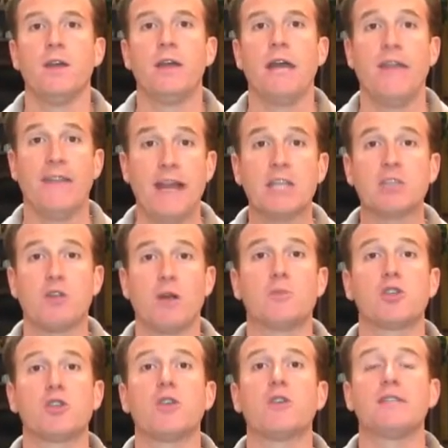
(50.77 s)
And the answer, I'm
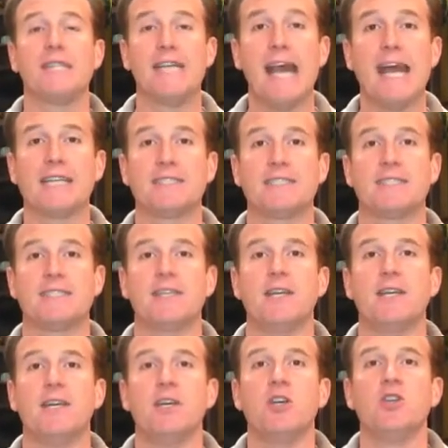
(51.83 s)
sure, is yes.
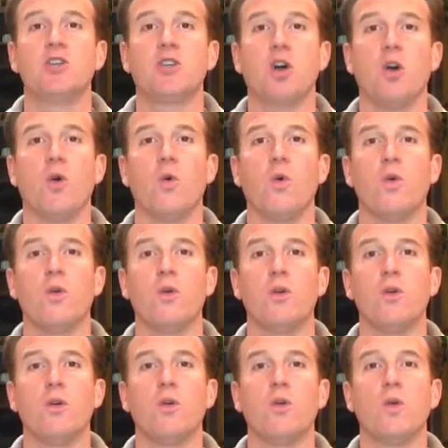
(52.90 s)
So
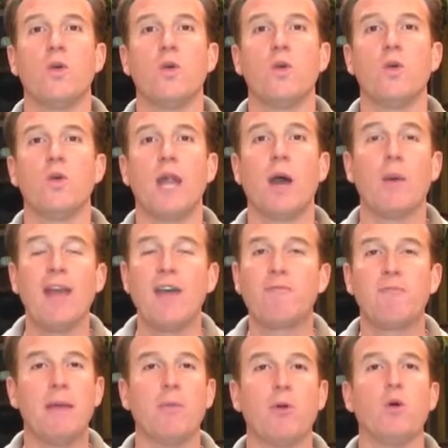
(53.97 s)
now we
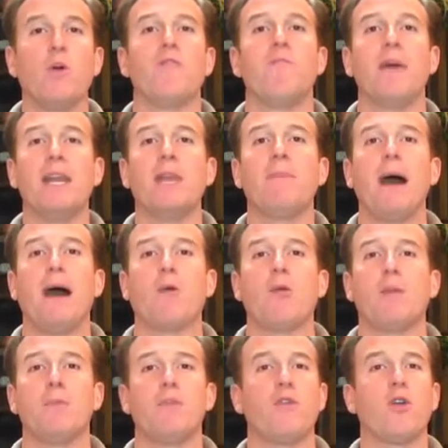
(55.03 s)
have people who have been to
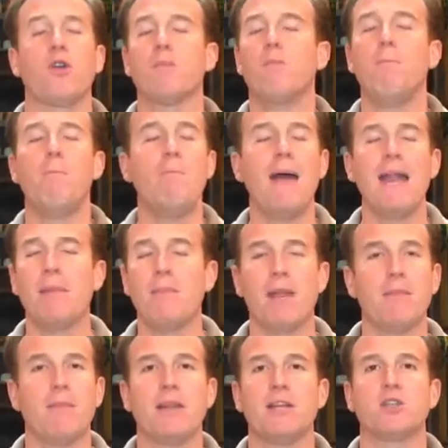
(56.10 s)
PowerUp. We've heard many,
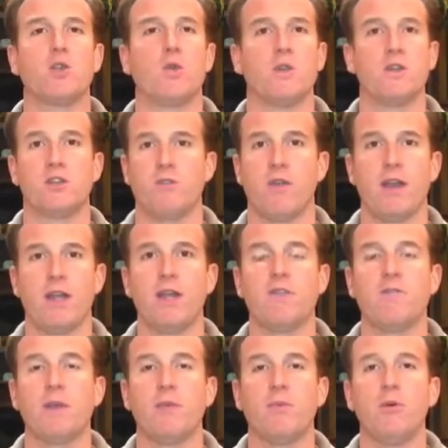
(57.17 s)
many, many stories already
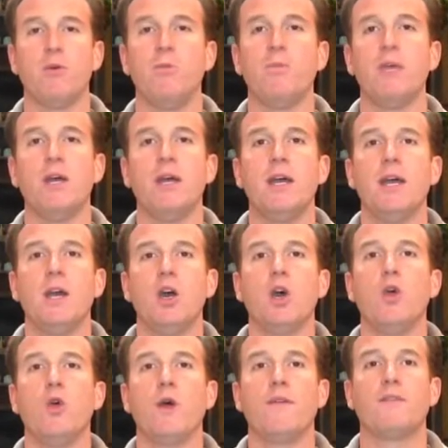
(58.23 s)
of people
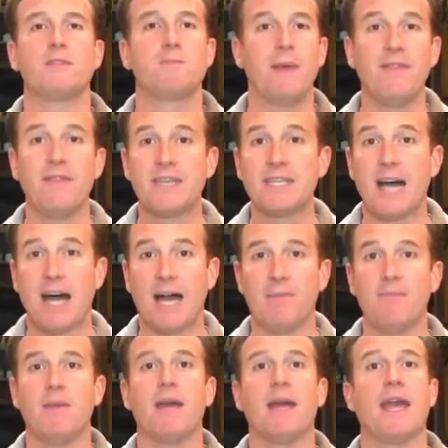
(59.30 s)
who have spent the time
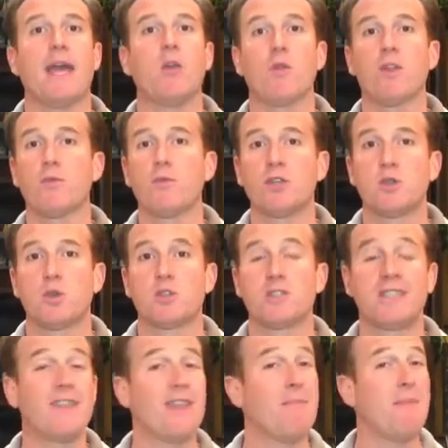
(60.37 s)
and or the resources
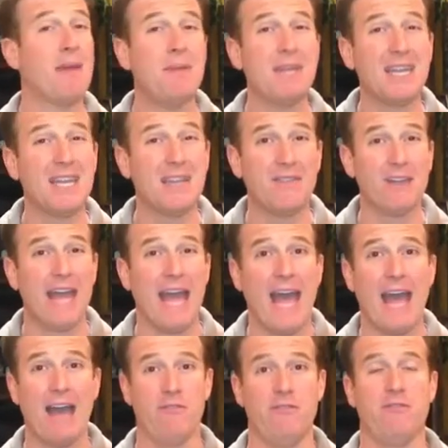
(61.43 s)
that they maybe didn't even
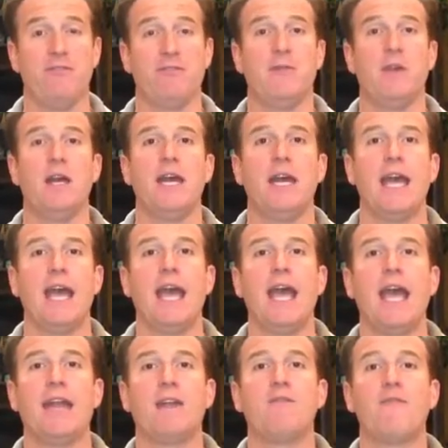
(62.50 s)
have
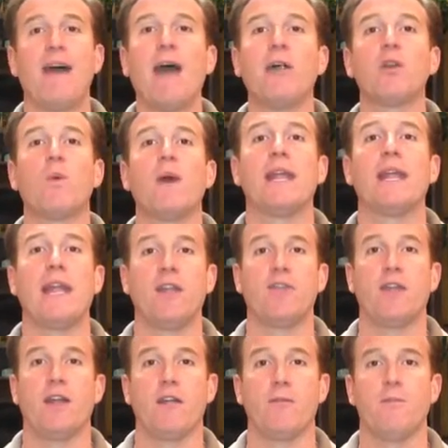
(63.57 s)
and found a get
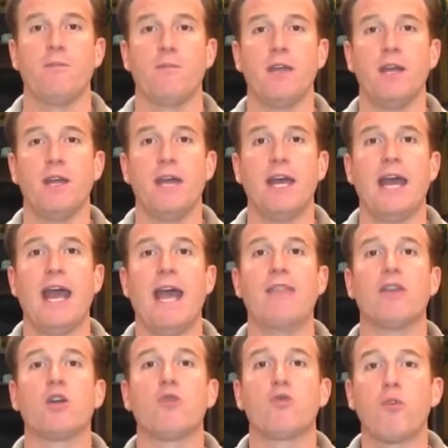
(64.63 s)
there. And
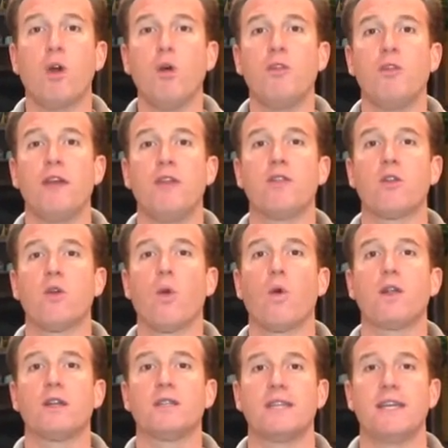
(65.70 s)
the growth in their
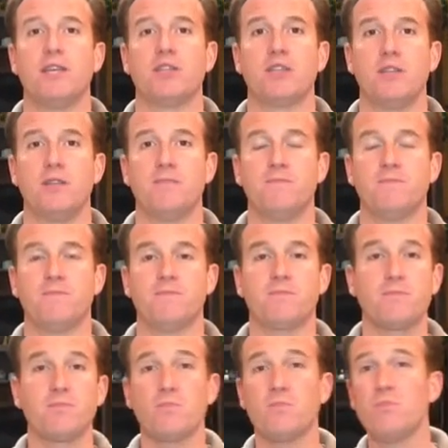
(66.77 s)
organization
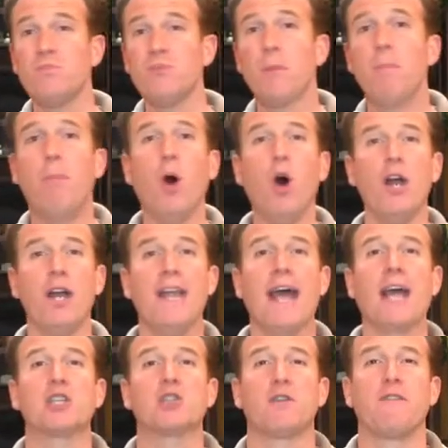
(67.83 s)
put an
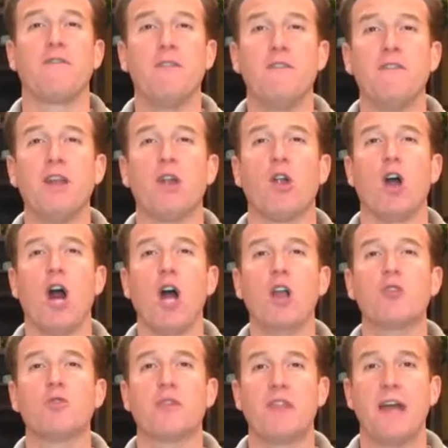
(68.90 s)
extra $50,000 or
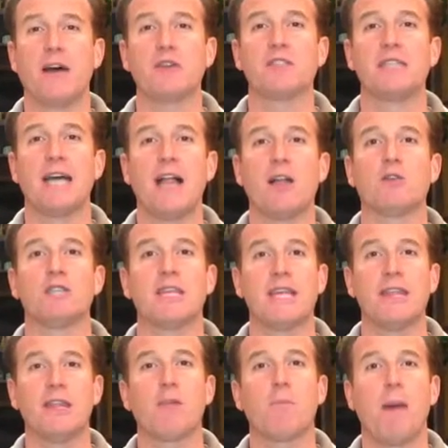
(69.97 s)
$100,000
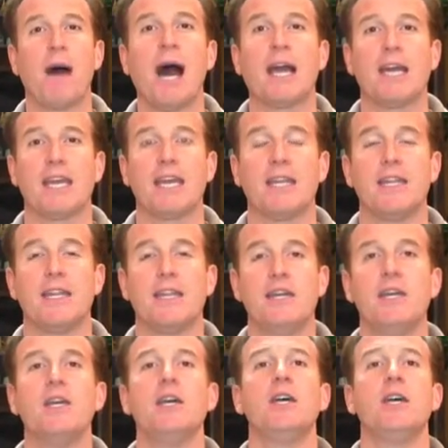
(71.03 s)
in their pocket
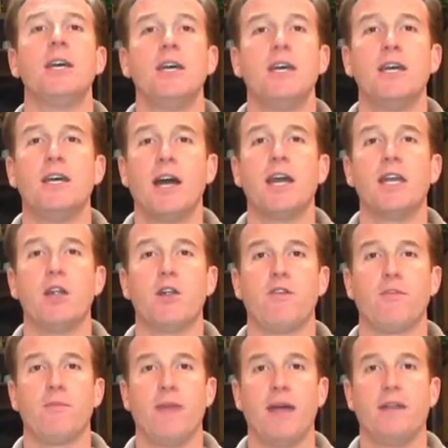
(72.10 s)
a year
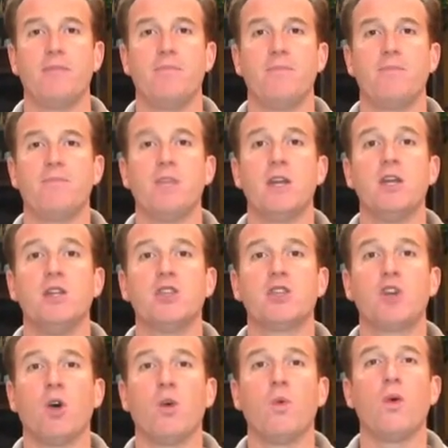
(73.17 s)
from then.
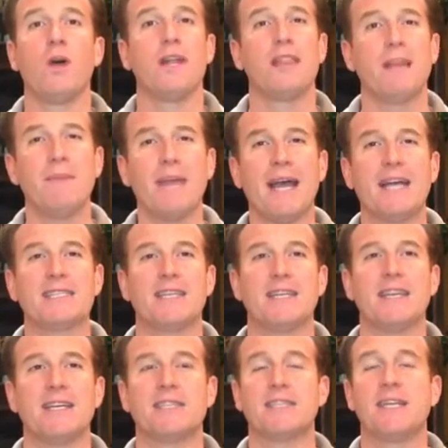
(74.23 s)
So let me ask you
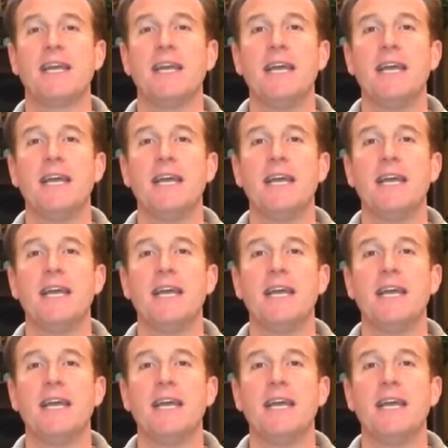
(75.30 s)
this.